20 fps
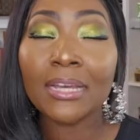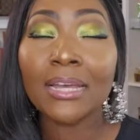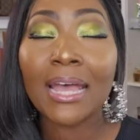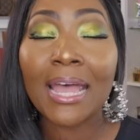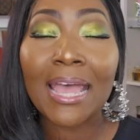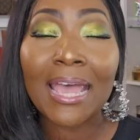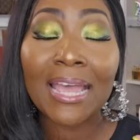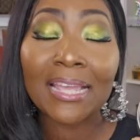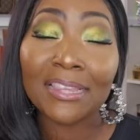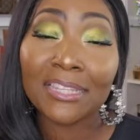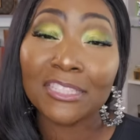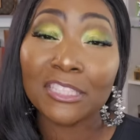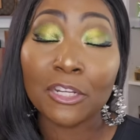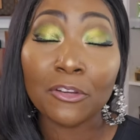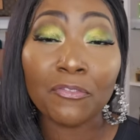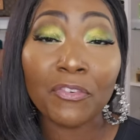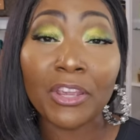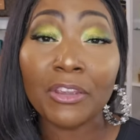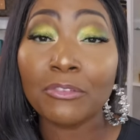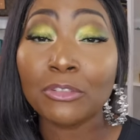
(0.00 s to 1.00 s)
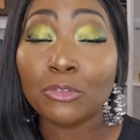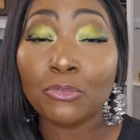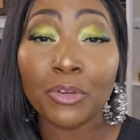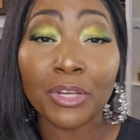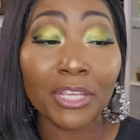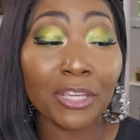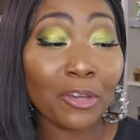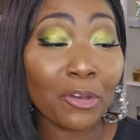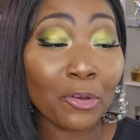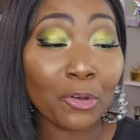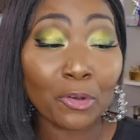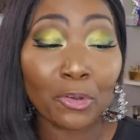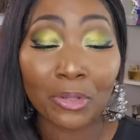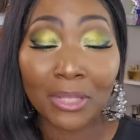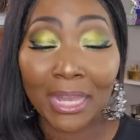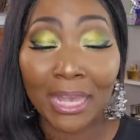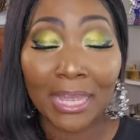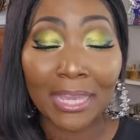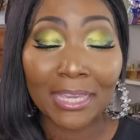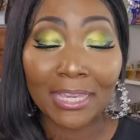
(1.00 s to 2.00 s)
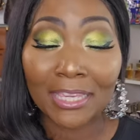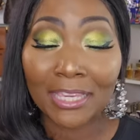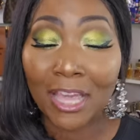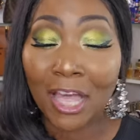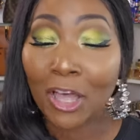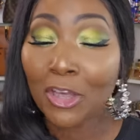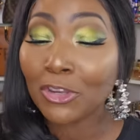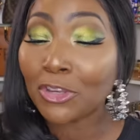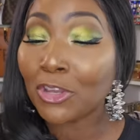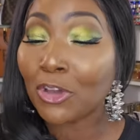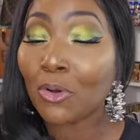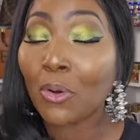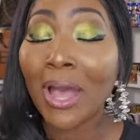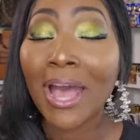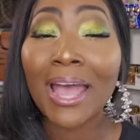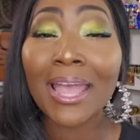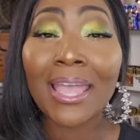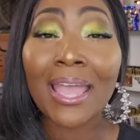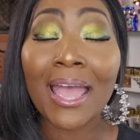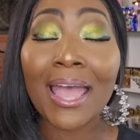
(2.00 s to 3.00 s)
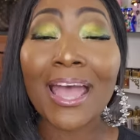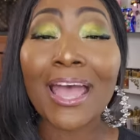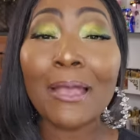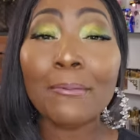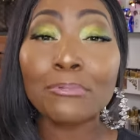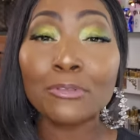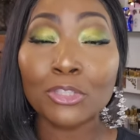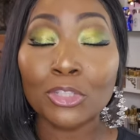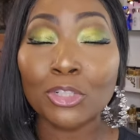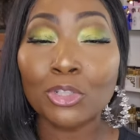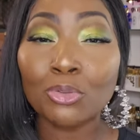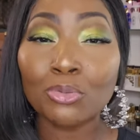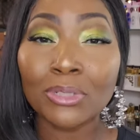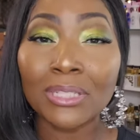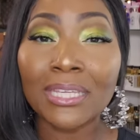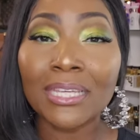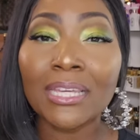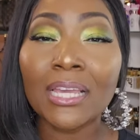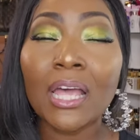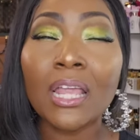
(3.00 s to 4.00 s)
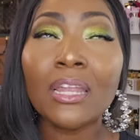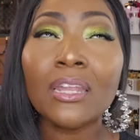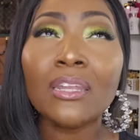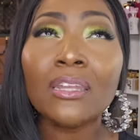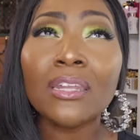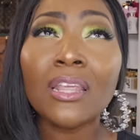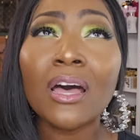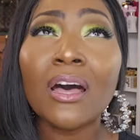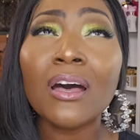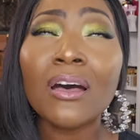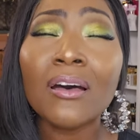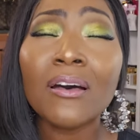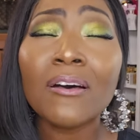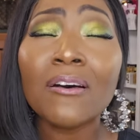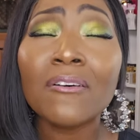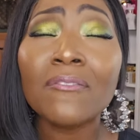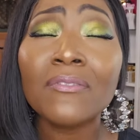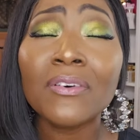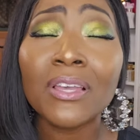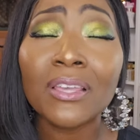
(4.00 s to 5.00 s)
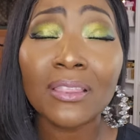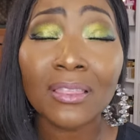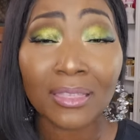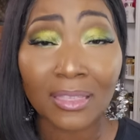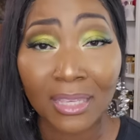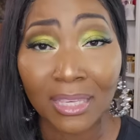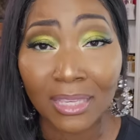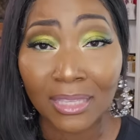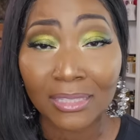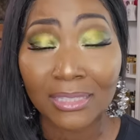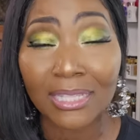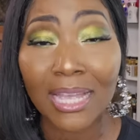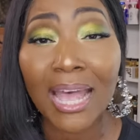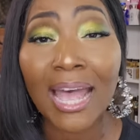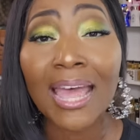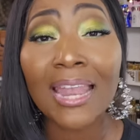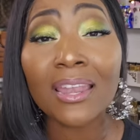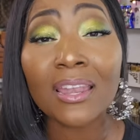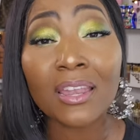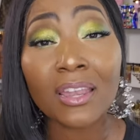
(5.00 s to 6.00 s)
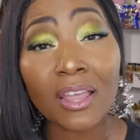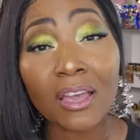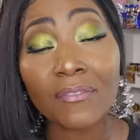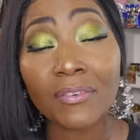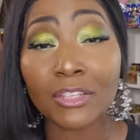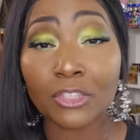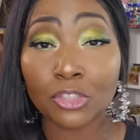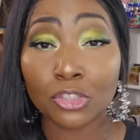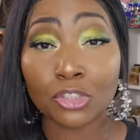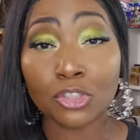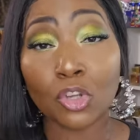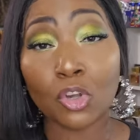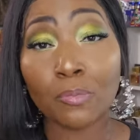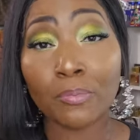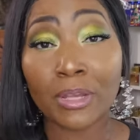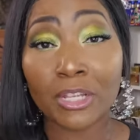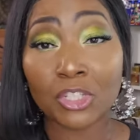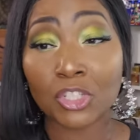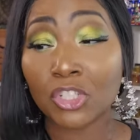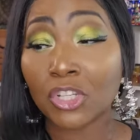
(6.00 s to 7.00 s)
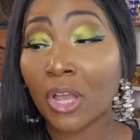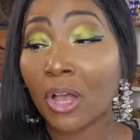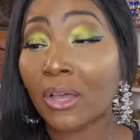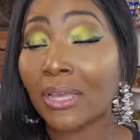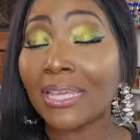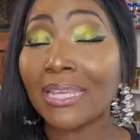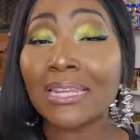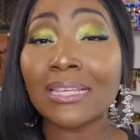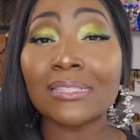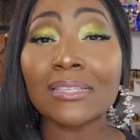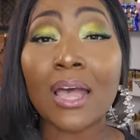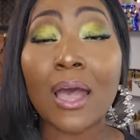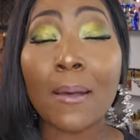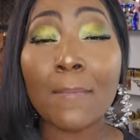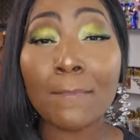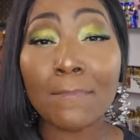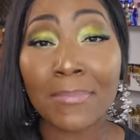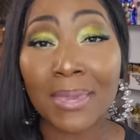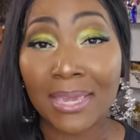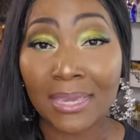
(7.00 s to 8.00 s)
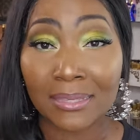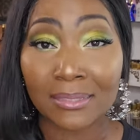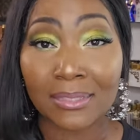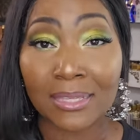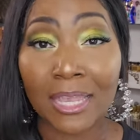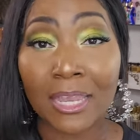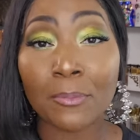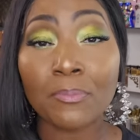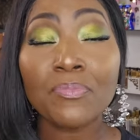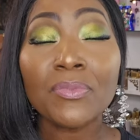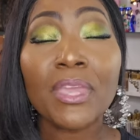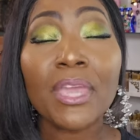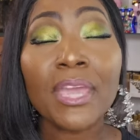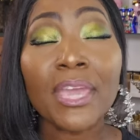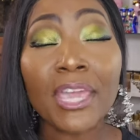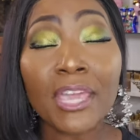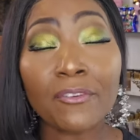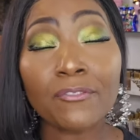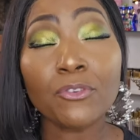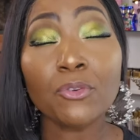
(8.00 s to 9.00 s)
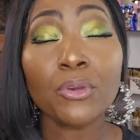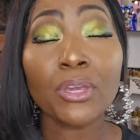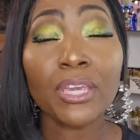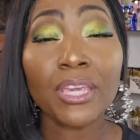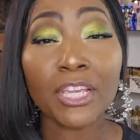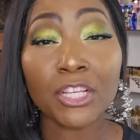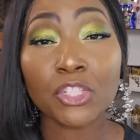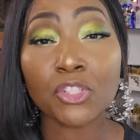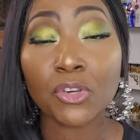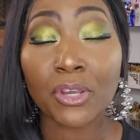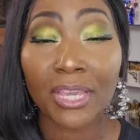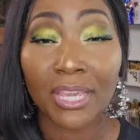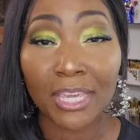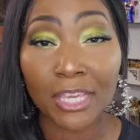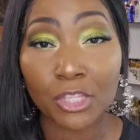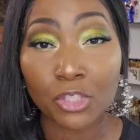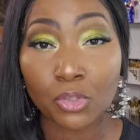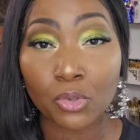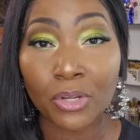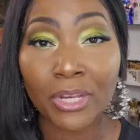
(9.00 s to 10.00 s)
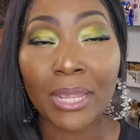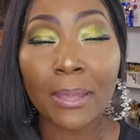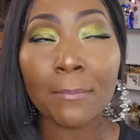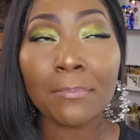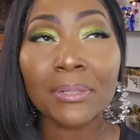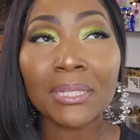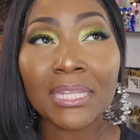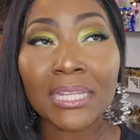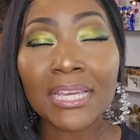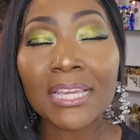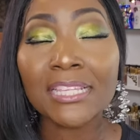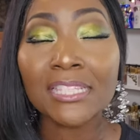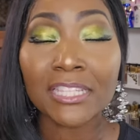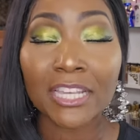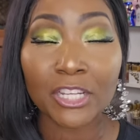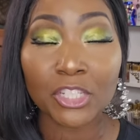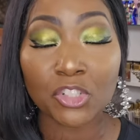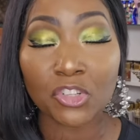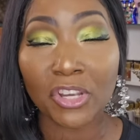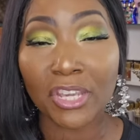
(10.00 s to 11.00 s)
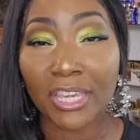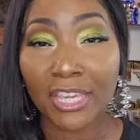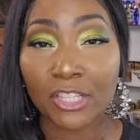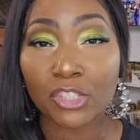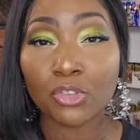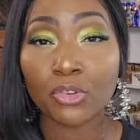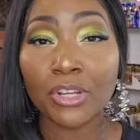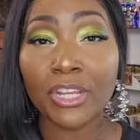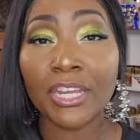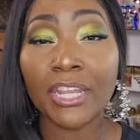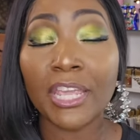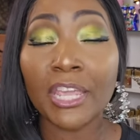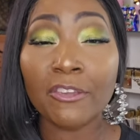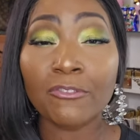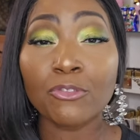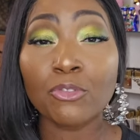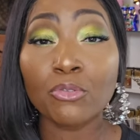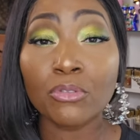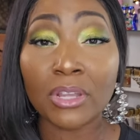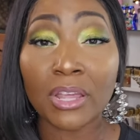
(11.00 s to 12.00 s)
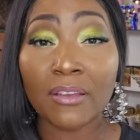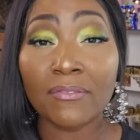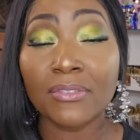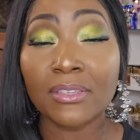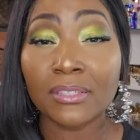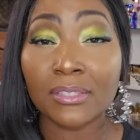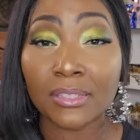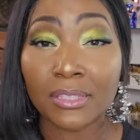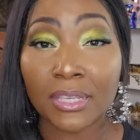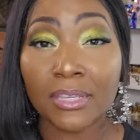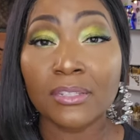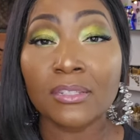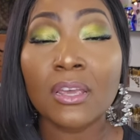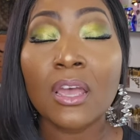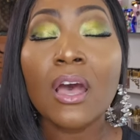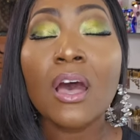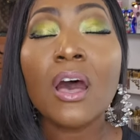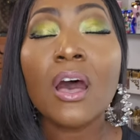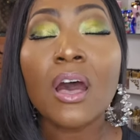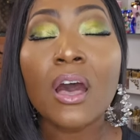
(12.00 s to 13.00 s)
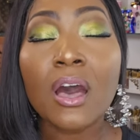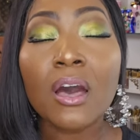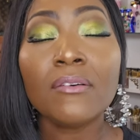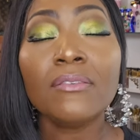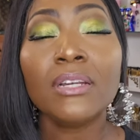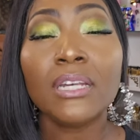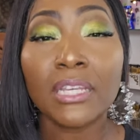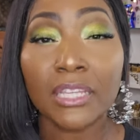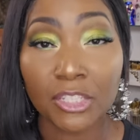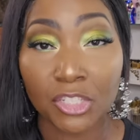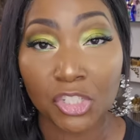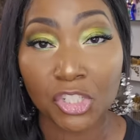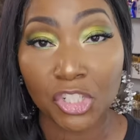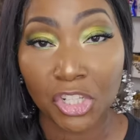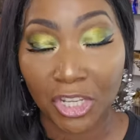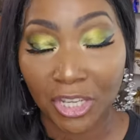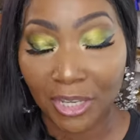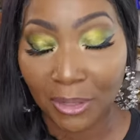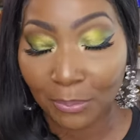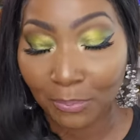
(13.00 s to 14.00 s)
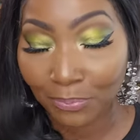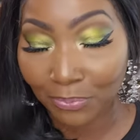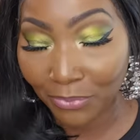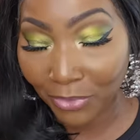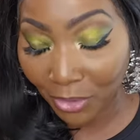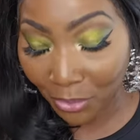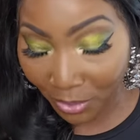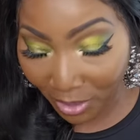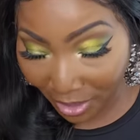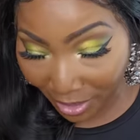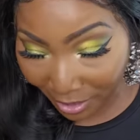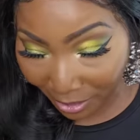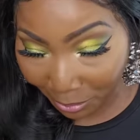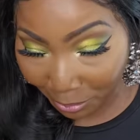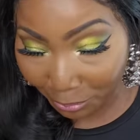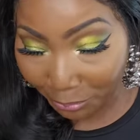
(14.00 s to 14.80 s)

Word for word: I had this in a favorites video. Like y'all know, I absolutely love this. I love it so much, y'all. It is amazing. If you can get your hands on it, please get your hands on it if you love the scent of lychee. Okay.